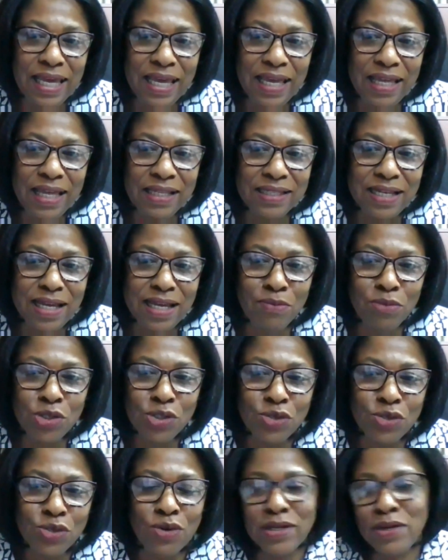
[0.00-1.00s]
And I'm
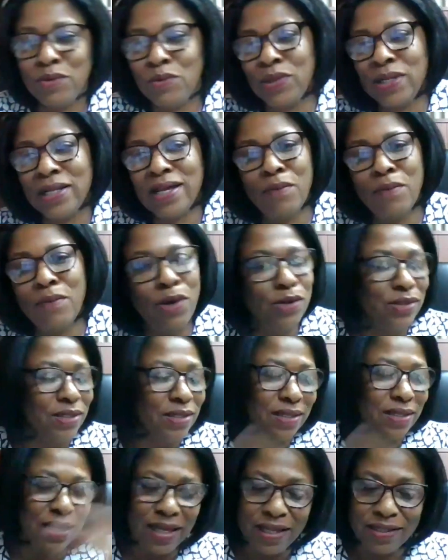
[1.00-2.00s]
sure that we'll come out
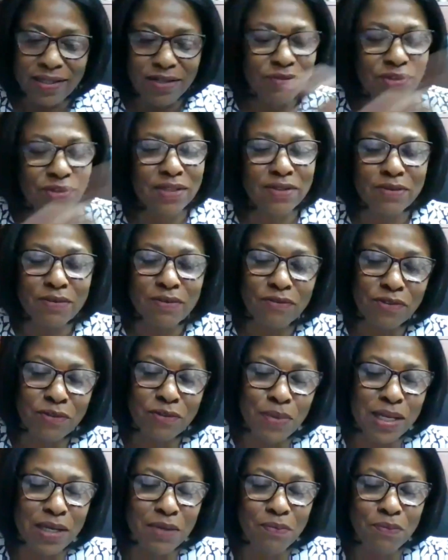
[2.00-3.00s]
at the end of it
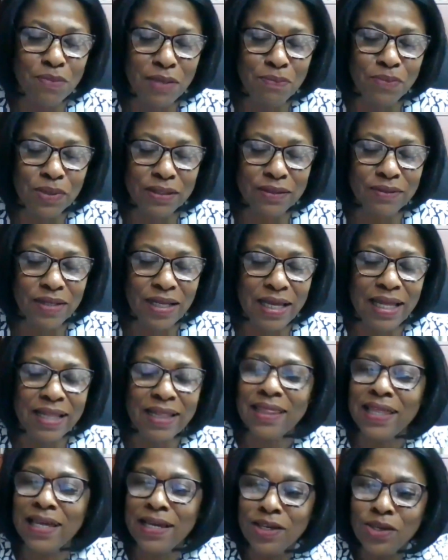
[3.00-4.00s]
for better people.
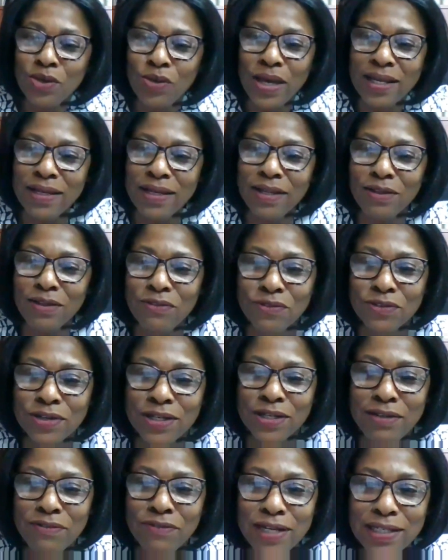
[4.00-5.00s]
And thank you, Adele,
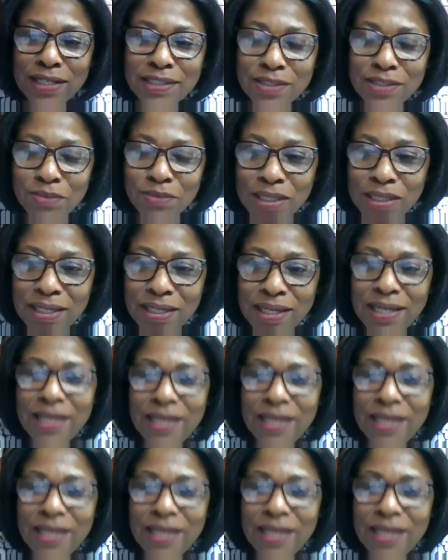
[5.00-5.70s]
for inviting me.